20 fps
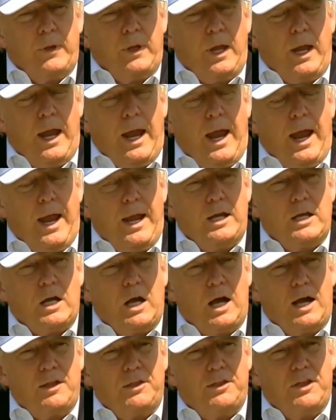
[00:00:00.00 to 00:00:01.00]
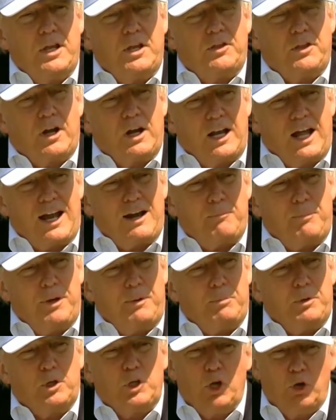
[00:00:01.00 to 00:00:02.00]
And I think that a lot of
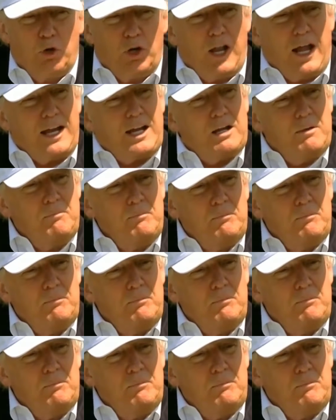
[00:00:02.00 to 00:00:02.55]
people don't like him,